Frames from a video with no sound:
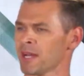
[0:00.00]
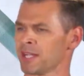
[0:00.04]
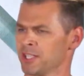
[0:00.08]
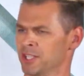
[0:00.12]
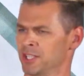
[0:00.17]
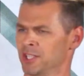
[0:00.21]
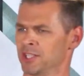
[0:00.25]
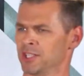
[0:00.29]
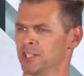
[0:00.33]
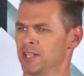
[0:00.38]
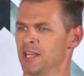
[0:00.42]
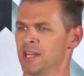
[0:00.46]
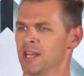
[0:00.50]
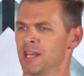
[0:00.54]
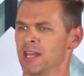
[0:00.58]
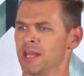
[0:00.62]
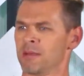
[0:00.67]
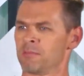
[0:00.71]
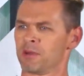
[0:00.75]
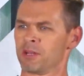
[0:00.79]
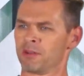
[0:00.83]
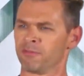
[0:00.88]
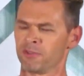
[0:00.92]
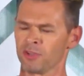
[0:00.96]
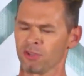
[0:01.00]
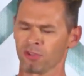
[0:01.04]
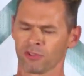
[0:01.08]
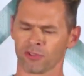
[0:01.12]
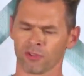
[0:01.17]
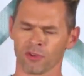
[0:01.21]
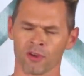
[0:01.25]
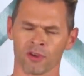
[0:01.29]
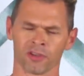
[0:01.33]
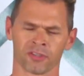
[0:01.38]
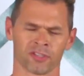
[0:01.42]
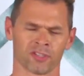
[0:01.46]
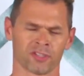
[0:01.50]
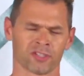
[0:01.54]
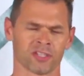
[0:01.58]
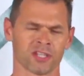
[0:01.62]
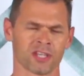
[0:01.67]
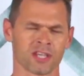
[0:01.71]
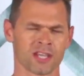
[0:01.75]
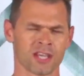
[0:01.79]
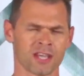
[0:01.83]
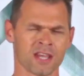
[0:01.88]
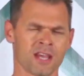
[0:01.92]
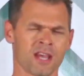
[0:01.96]
much. But if you're
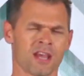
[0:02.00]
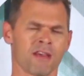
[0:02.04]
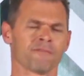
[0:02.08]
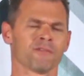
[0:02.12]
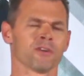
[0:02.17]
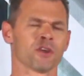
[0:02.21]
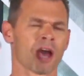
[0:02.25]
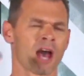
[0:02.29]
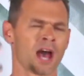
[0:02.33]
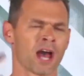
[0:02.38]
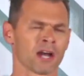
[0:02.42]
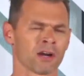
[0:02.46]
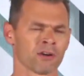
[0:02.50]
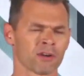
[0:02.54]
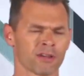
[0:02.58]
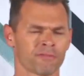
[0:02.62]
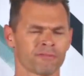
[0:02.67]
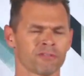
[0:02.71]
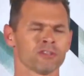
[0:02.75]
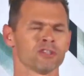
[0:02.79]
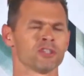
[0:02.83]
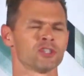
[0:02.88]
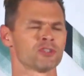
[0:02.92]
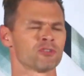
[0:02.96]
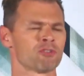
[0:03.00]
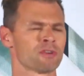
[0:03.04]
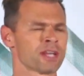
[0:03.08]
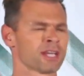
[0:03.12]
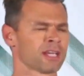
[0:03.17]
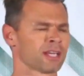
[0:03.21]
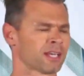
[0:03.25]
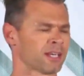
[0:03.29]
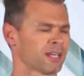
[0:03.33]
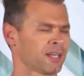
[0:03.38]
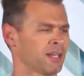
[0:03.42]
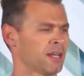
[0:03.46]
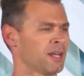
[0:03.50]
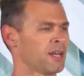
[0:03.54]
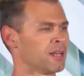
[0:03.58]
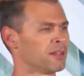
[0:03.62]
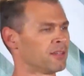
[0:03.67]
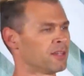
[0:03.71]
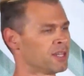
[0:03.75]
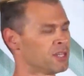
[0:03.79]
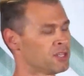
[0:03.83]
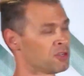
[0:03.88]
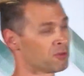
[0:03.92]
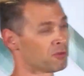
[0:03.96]
thirsty, if you're hungry, if you drink,
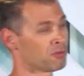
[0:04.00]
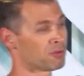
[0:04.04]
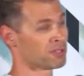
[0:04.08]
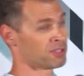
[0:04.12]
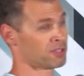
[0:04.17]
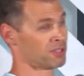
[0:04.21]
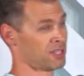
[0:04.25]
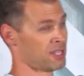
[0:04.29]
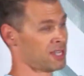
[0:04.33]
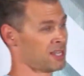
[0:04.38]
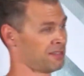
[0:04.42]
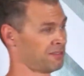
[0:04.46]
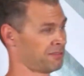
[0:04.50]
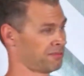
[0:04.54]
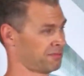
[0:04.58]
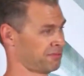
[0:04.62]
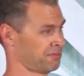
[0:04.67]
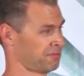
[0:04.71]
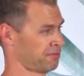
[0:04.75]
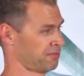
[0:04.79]
then you'll receive.